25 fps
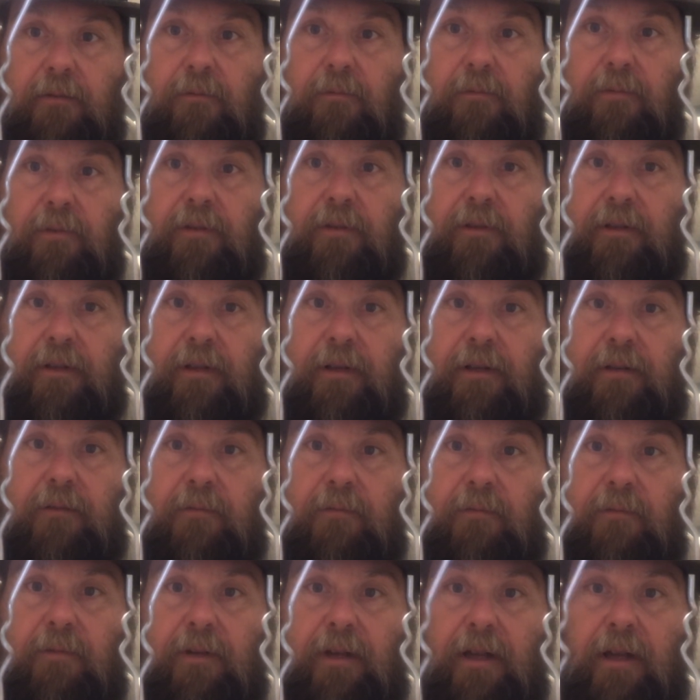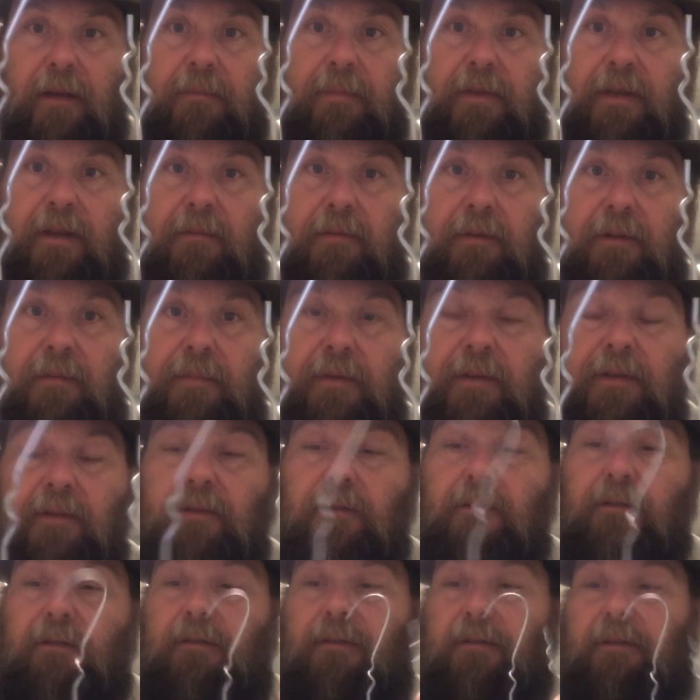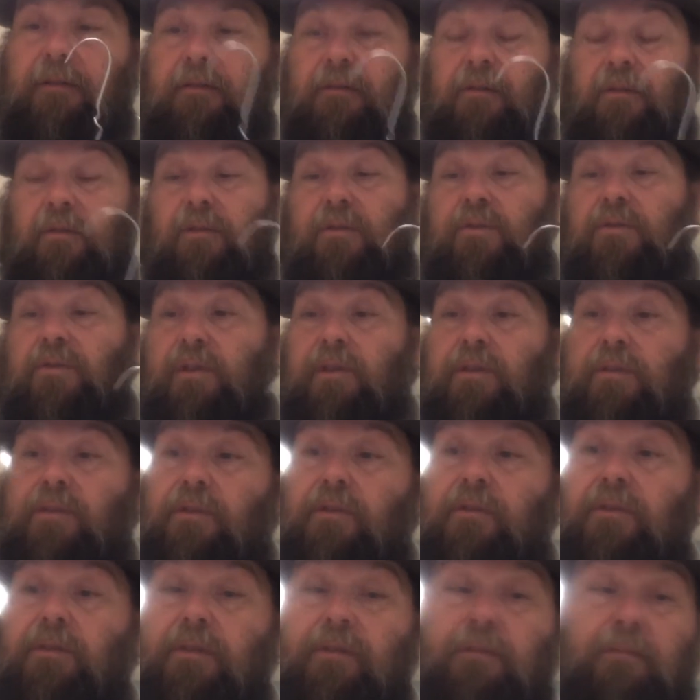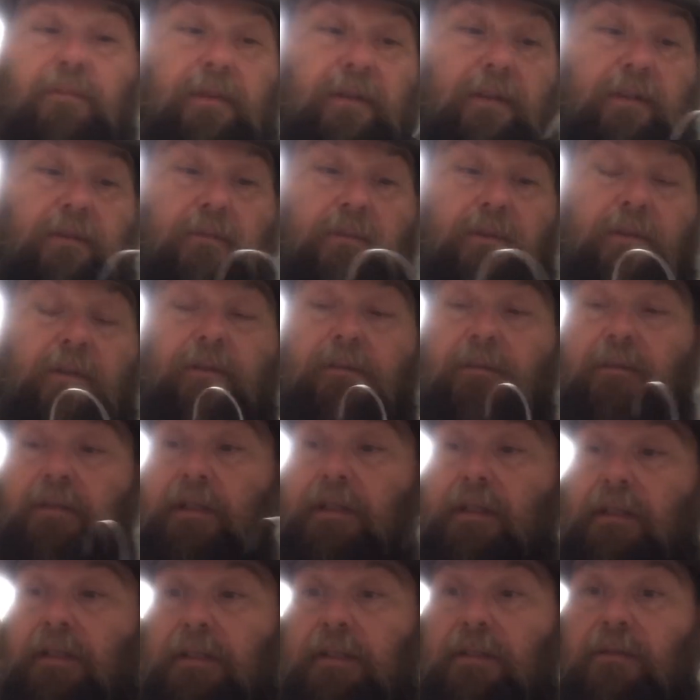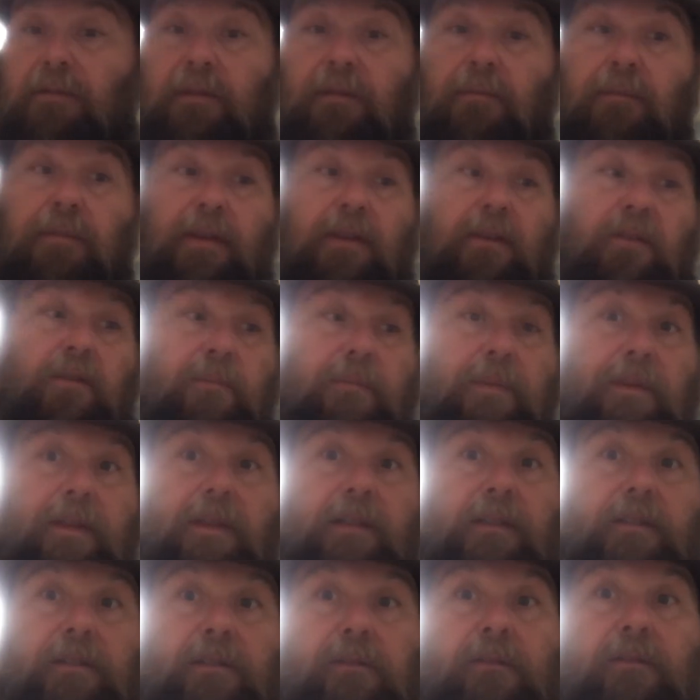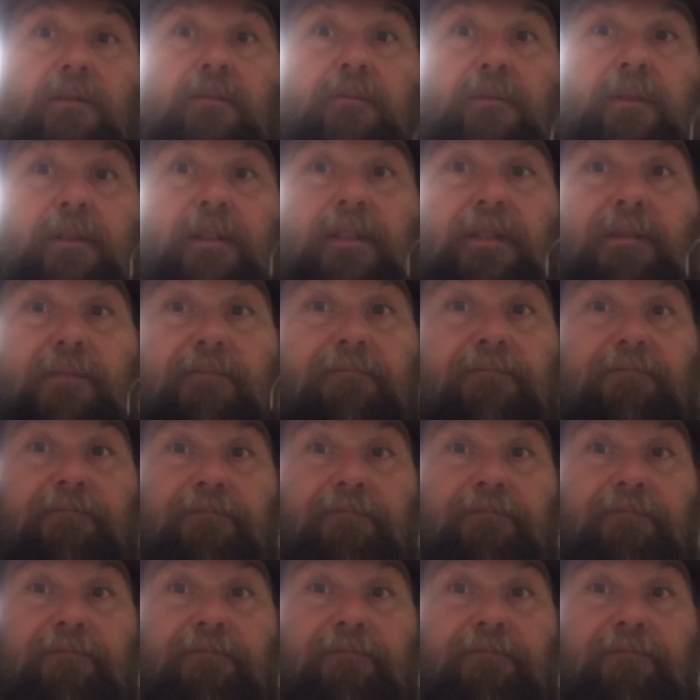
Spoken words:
will not be able to be used, or you can use it, but it's going to make your piece look really